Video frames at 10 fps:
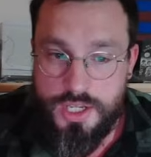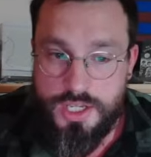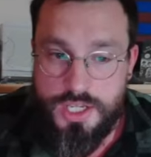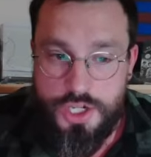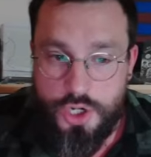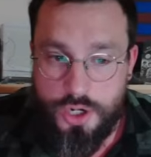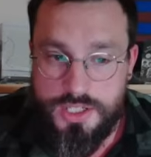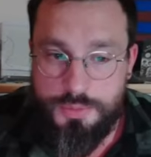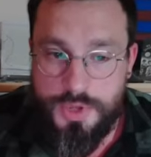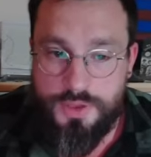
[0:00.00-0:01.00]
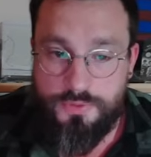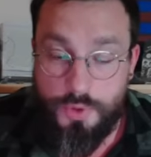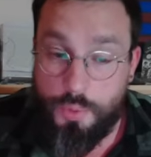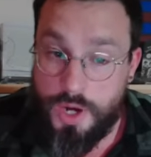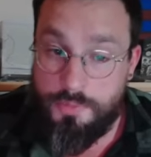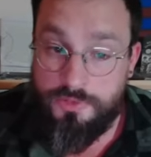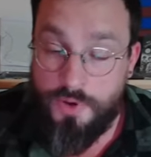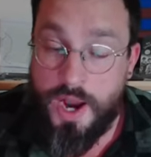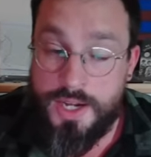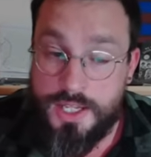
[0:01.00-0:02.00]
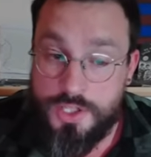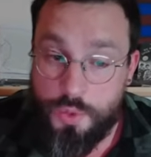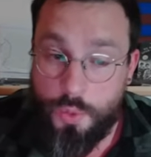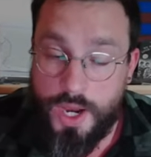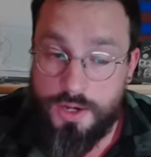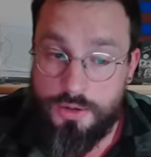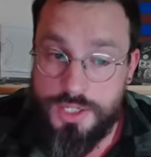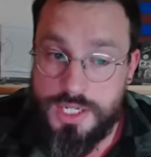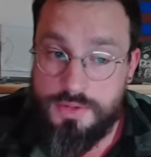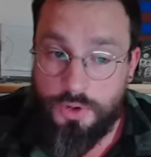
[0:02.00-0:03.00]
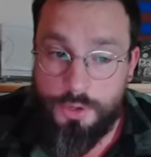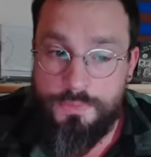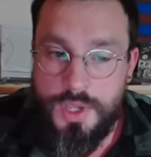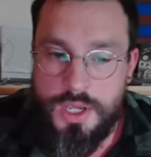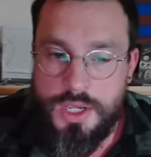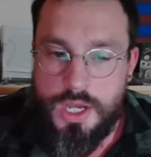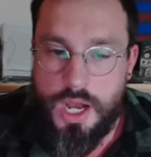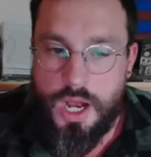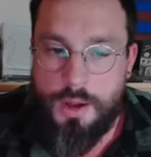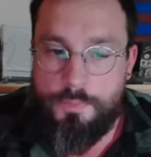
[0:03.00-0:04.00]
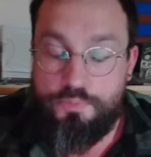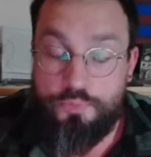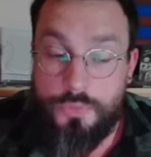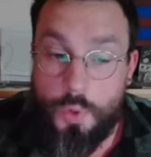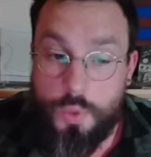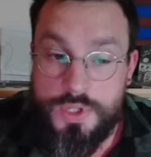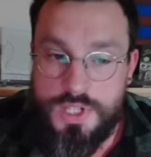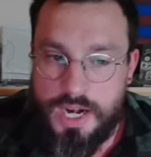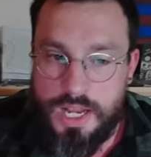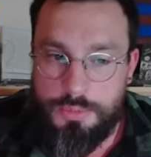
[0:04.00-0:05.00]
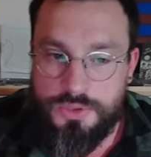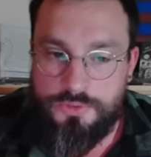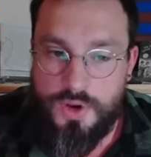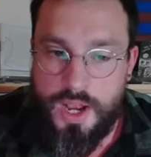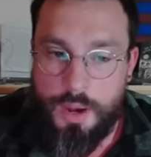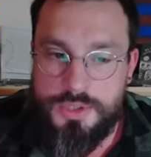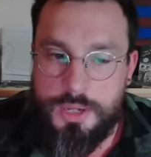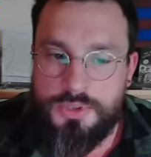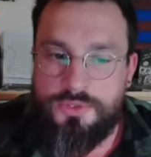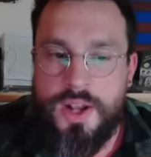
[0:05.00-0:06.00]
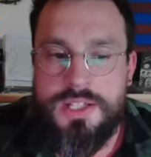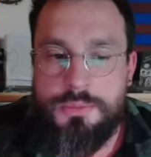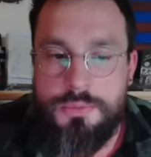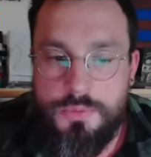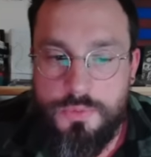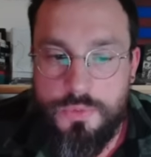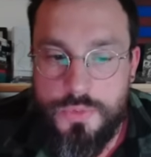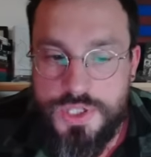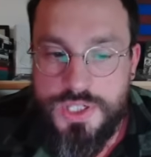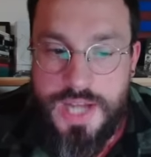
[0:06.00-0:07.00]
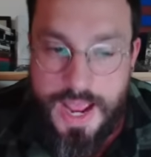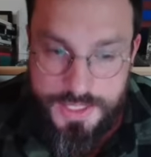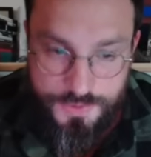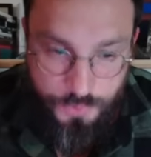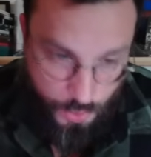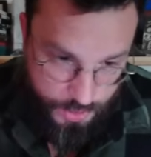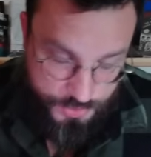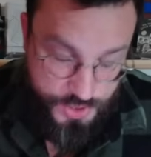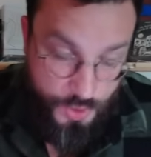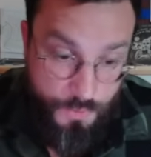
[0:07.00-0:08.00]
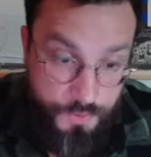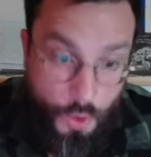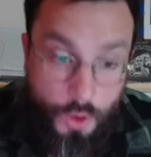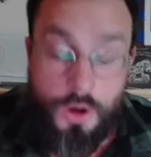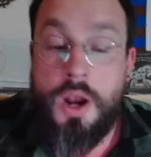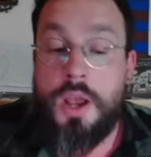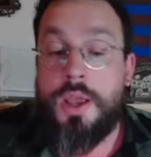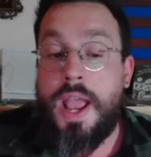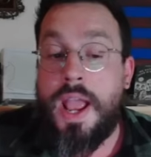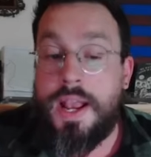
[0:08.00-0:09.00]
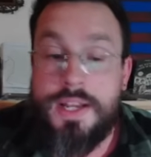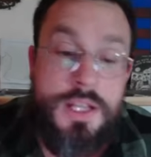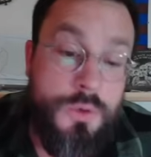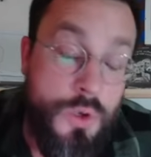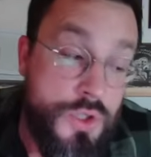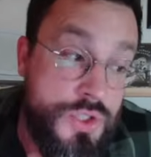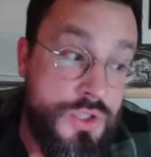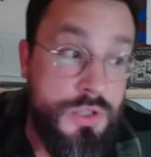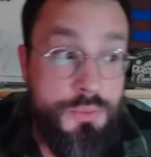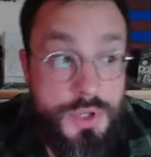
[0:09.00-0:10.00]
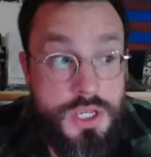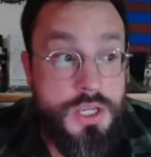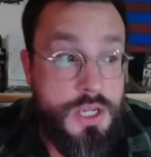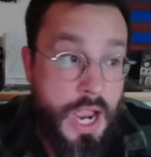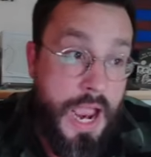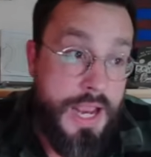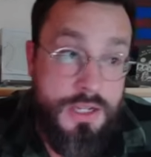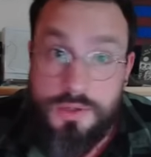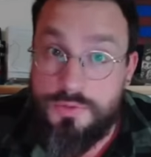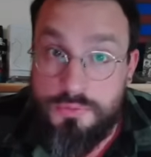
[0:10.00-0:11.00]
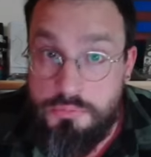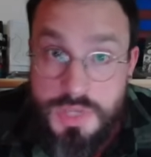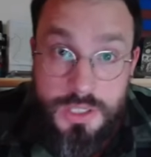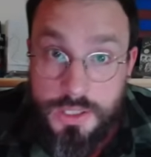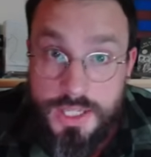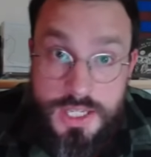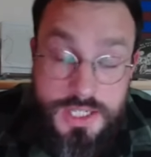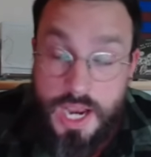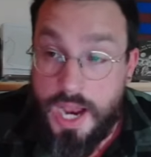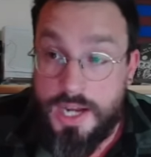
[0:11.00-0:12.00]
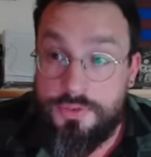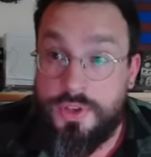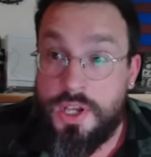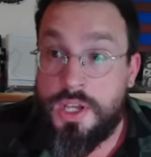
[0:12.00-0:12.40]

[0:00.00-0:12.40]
Keyshawn Smith, from what I'm finding, is a wide receiver. I was able to find some stats for him so far, and he looks to be kind of middling. He's kind of,